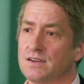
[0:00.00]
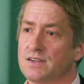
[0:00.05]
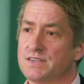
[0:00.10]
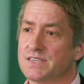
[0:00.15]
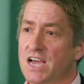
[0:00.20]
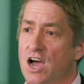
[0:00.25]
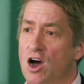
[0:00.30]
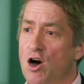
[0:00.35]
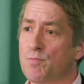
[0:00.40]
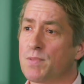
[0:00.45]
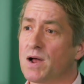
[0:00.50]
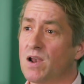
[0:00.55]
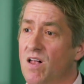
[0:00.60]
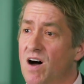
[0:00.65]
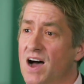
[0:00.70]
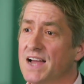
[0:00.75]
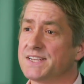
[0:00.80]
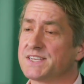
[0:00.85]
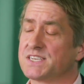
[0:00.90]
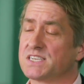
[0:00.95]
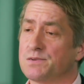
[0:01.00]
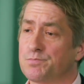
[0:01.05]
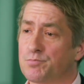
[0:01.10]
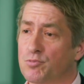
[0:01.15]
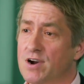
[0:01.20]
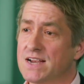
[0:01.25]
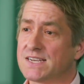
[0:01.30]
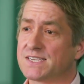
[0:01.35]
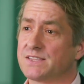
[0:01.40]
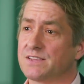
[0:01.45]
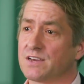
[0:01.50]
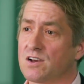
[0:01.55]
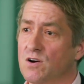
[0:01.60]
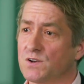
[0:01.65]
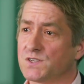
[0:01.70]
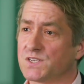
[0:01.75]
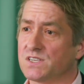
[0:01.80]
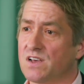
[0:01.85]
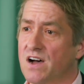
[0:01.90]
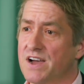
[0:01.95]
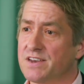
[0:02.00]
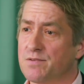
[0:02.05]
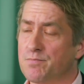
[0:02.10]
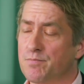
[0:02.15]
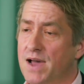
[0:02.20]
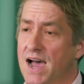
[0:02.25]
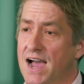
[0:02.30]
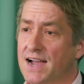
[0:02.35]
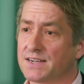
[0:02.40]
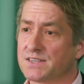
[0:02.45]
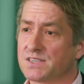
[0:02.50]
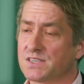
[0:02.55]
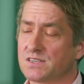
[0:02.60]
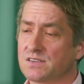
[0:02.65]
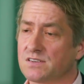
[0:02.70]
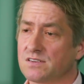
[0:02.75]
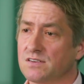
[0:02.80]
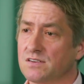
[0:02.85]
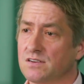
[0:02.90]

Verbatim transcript: to help clients suppress the cost side impacts.